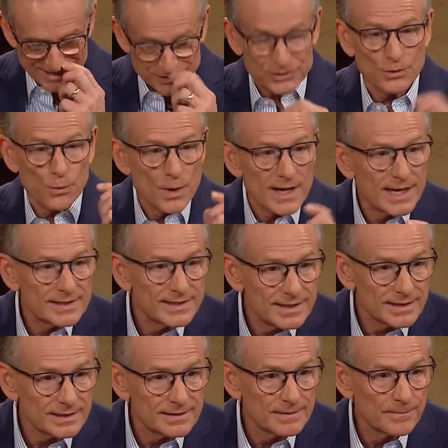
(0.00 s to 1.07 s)
And so what I
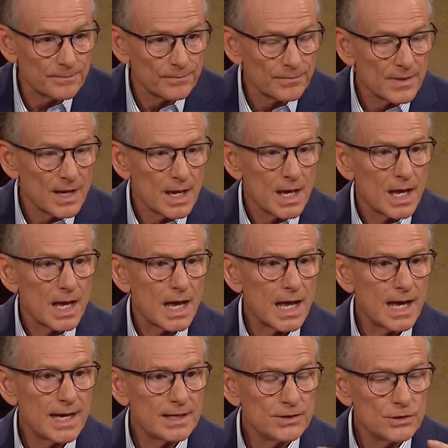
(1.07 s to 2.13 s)
did,
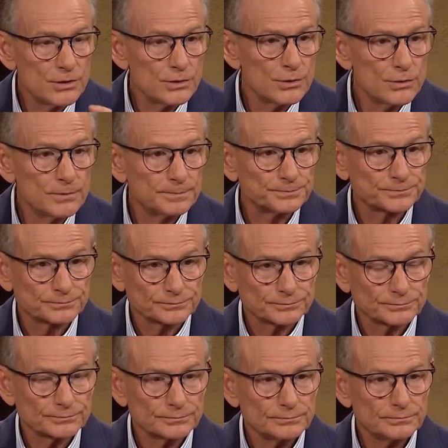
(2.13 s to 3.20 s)
I knew
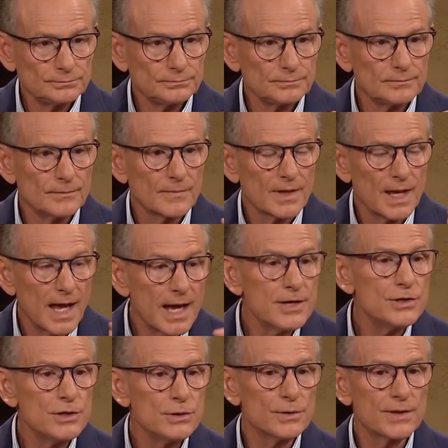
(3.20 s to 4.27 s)

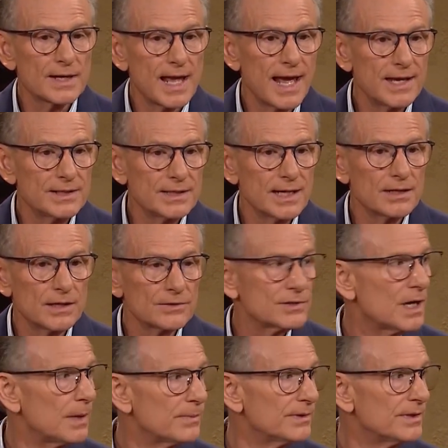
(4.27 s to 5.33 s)
that I had to get on
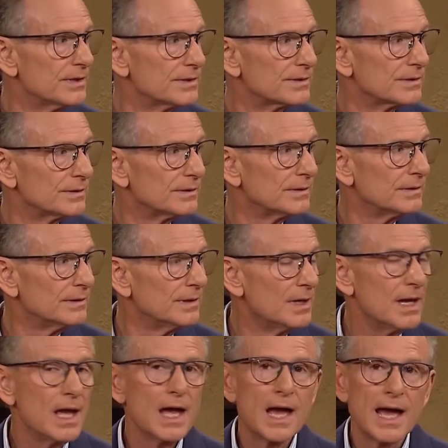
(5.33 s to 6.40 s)
top of this.
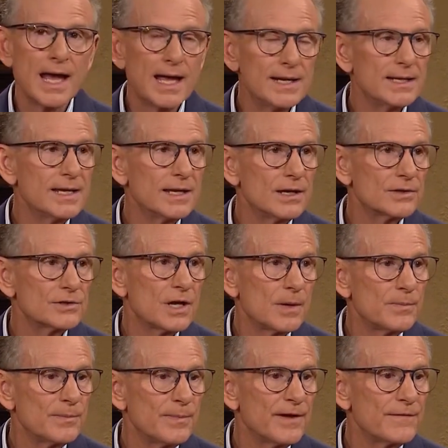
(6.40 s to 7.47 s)
I had to get on
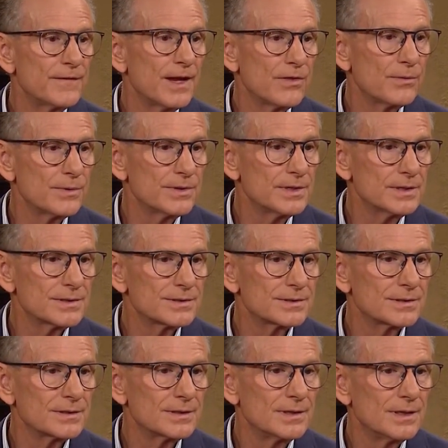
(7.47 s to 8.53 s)
top of my faith with
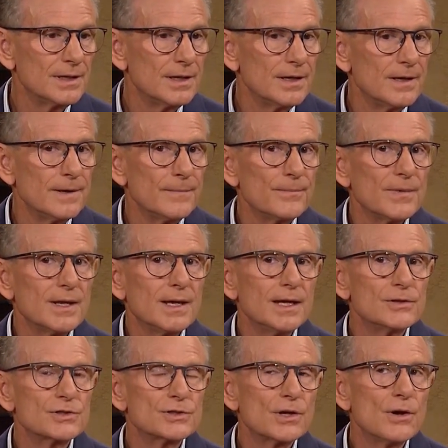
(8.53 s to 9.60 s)
this.
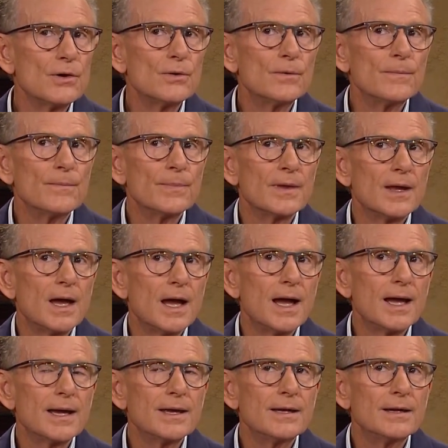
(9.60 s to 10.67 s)
And so
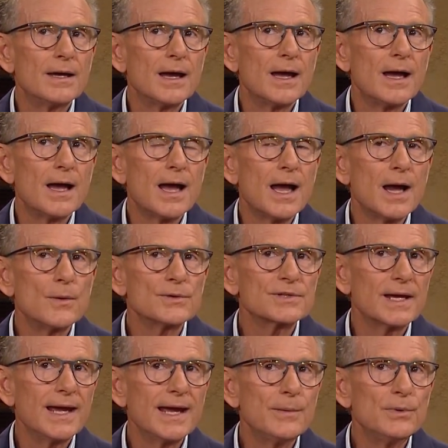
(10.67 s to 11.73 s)
I was
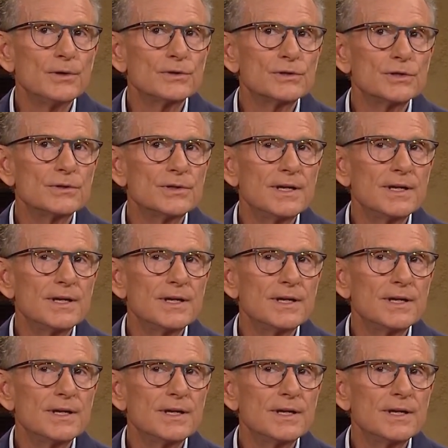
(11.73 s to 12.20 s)
able to